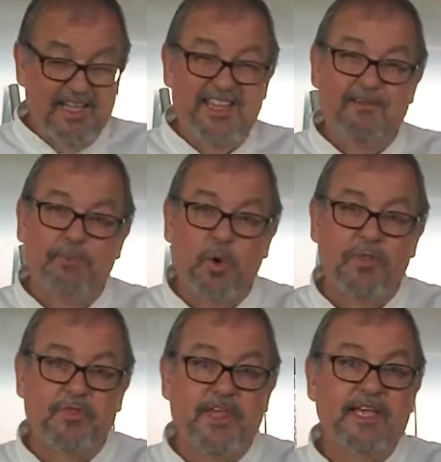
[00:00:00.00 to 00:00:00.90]
The
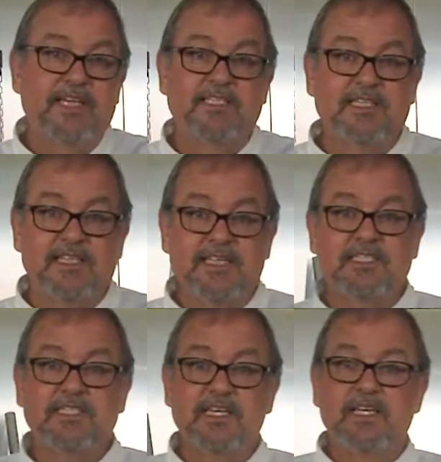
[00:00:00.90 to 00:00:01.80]
important thing is
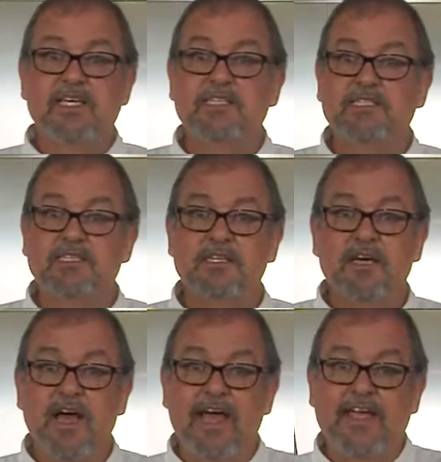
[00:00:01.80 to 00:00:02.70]
this is
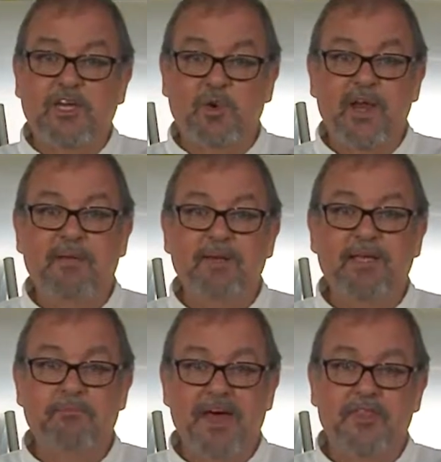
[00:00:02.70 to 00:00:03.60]
a
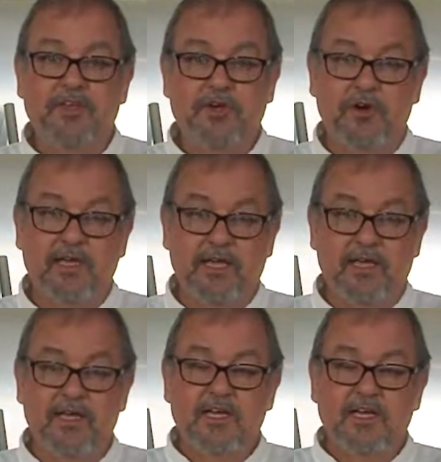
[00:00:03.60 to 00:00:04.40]
creaming method cookie.